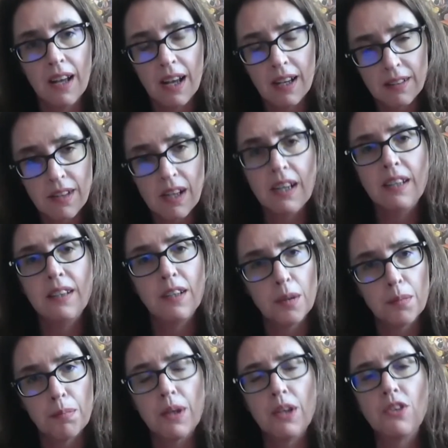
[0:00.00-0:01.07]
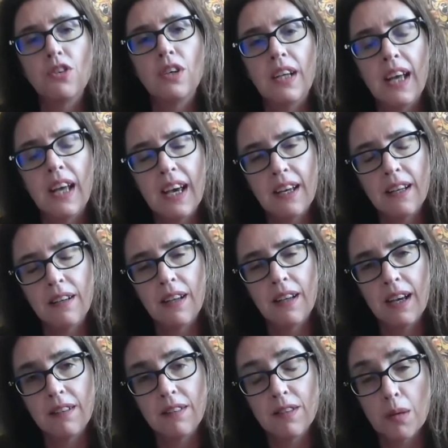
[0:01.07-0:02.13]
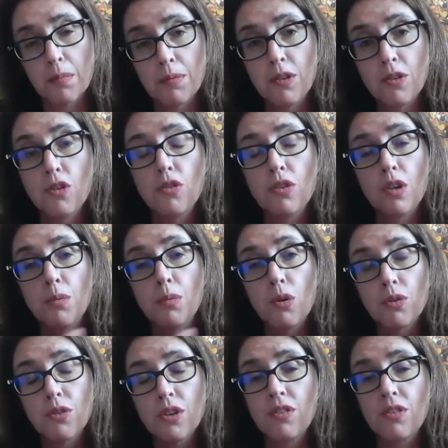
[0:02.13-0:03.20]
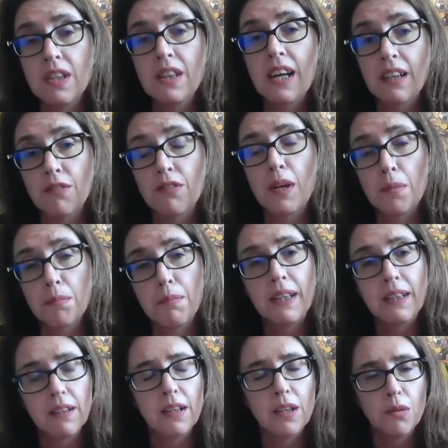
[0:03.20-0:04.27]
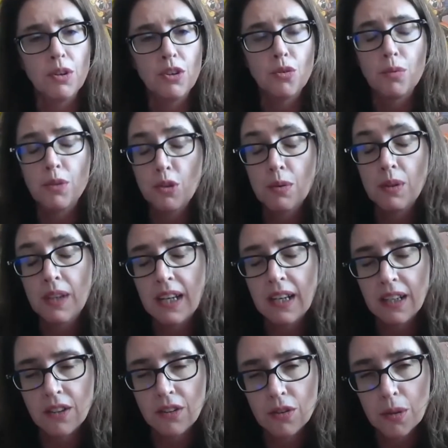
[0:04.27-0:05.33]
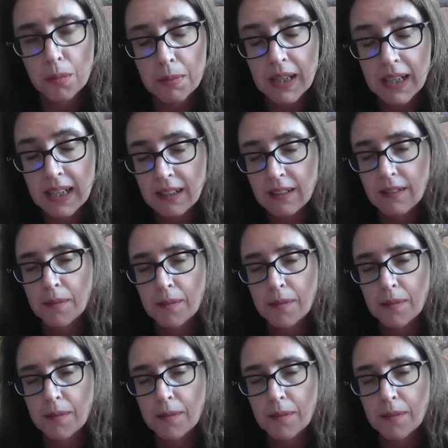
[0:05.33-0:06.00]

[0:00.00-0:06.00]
anxiety, depression, and substance use, and we also see that developmentally, which we'll get into a bit later.